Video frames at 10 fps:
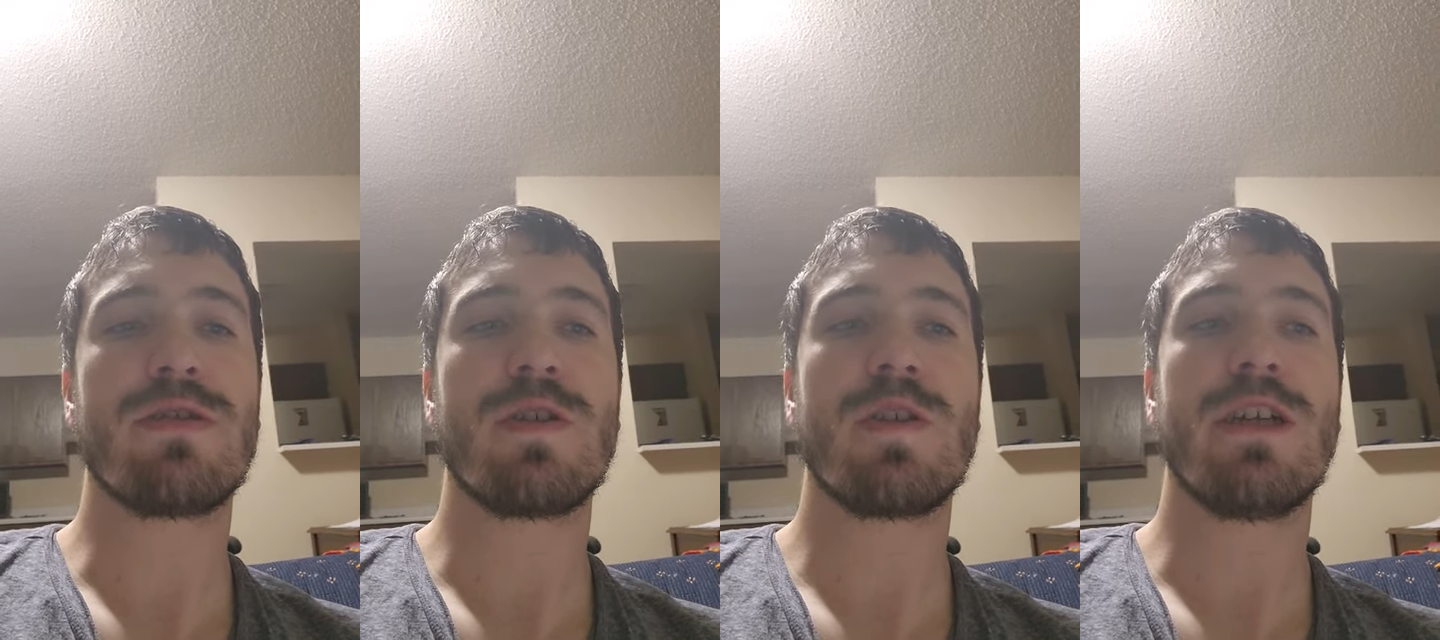
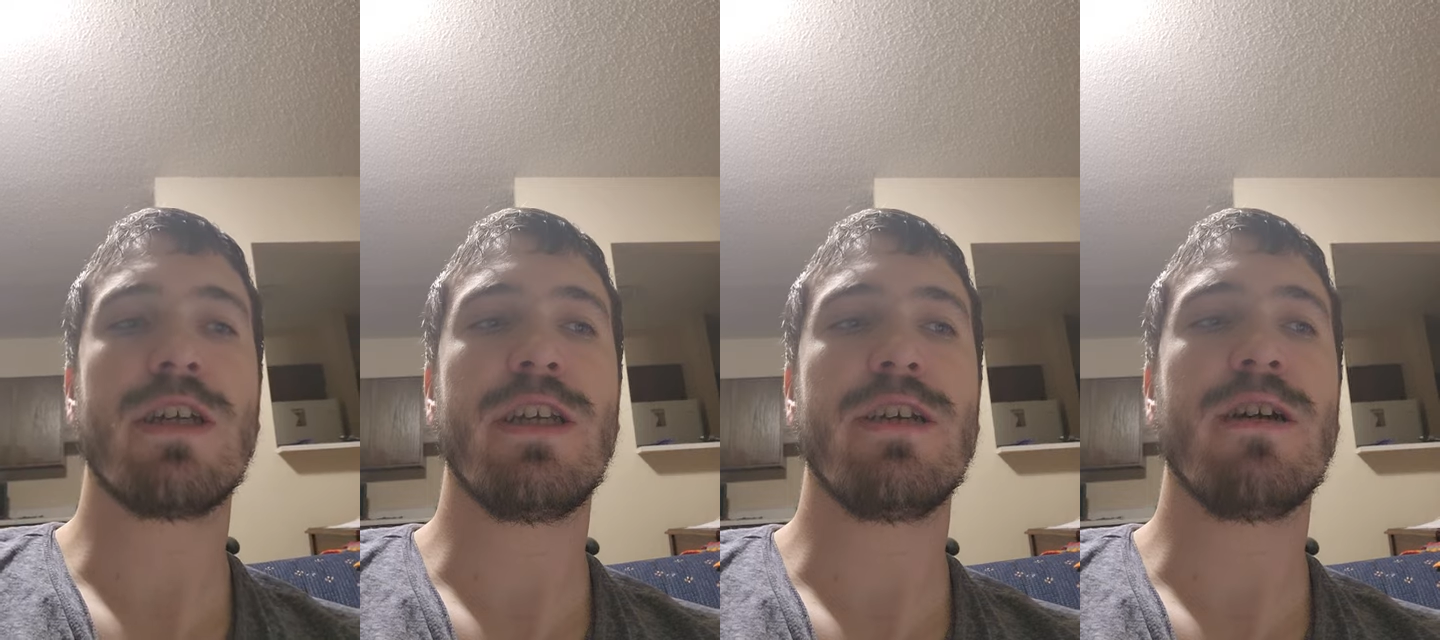
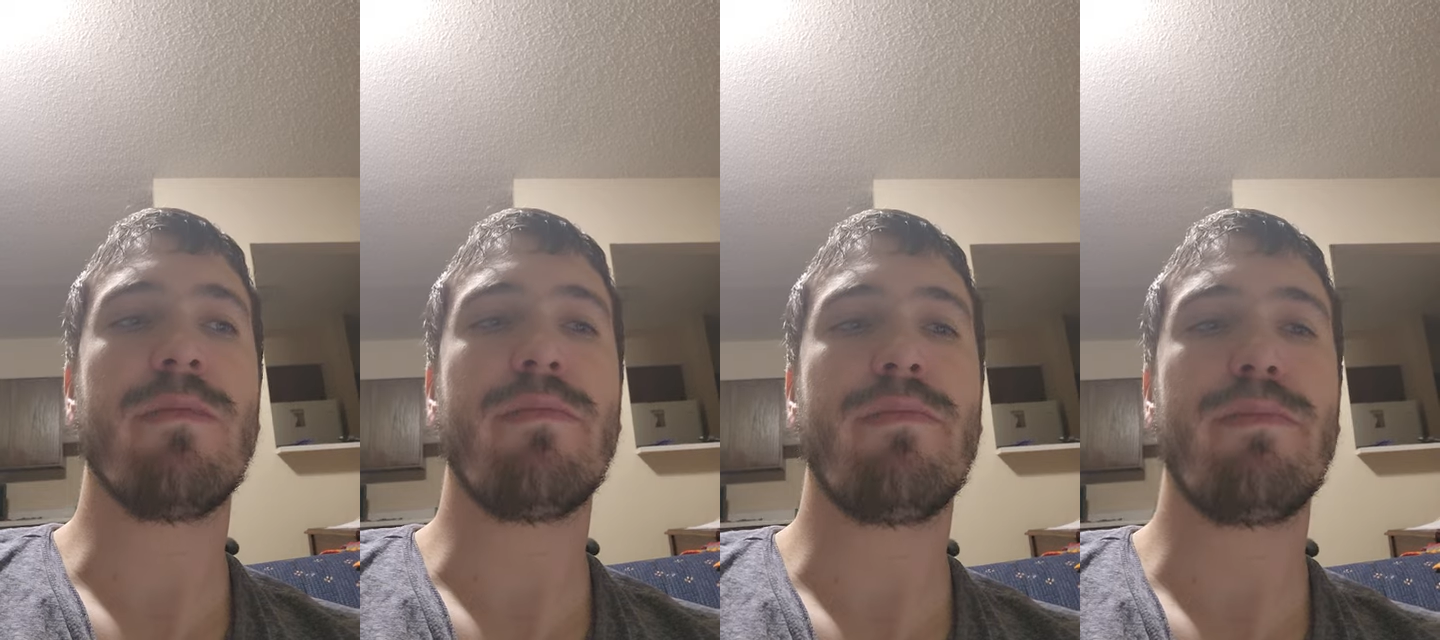study
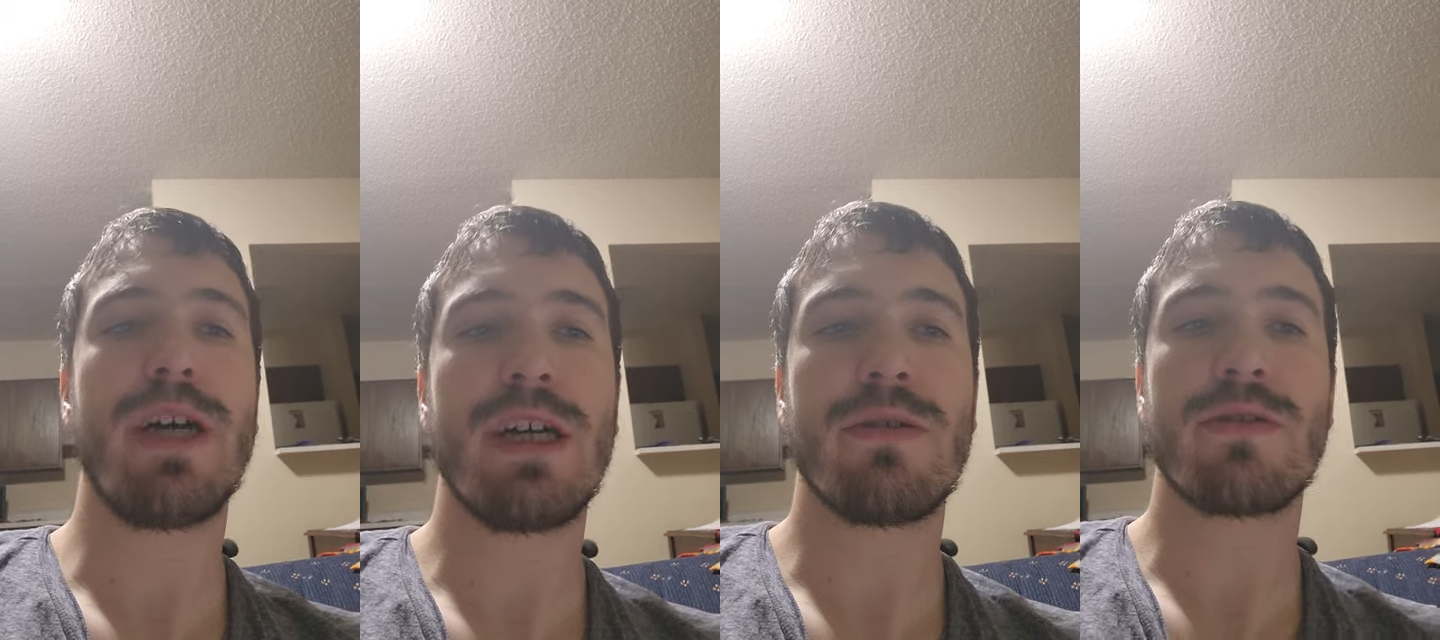
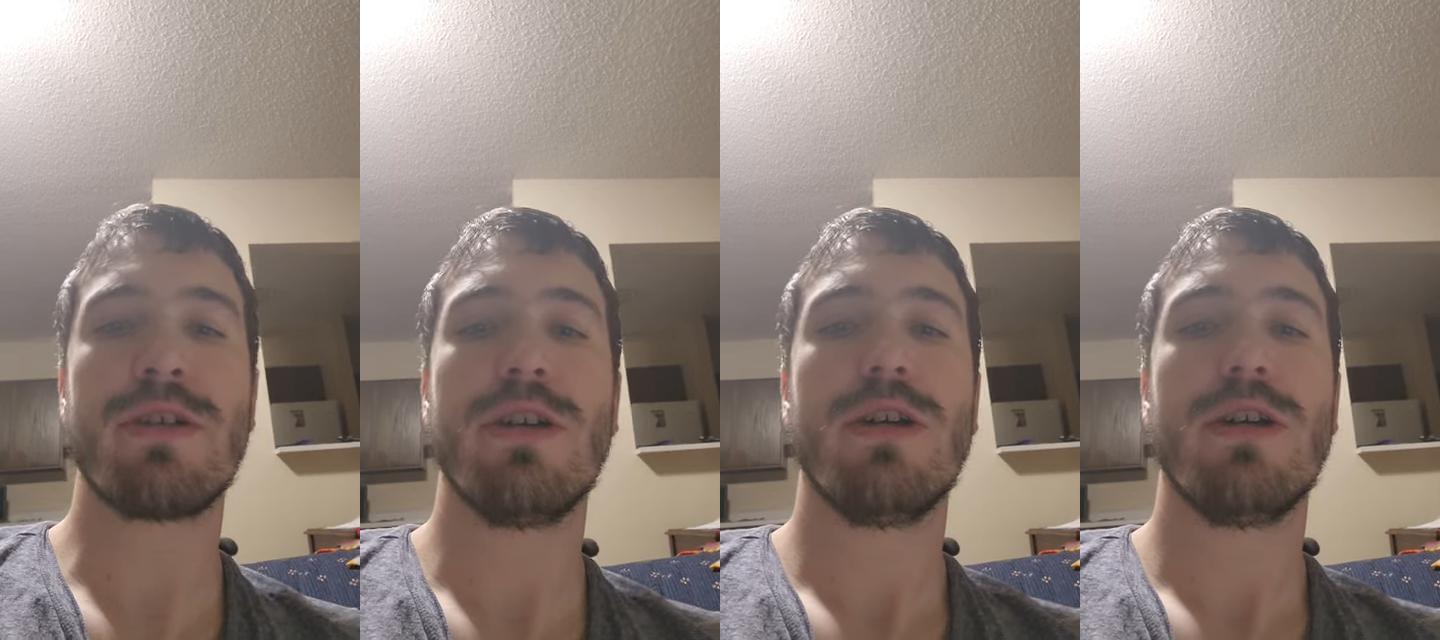about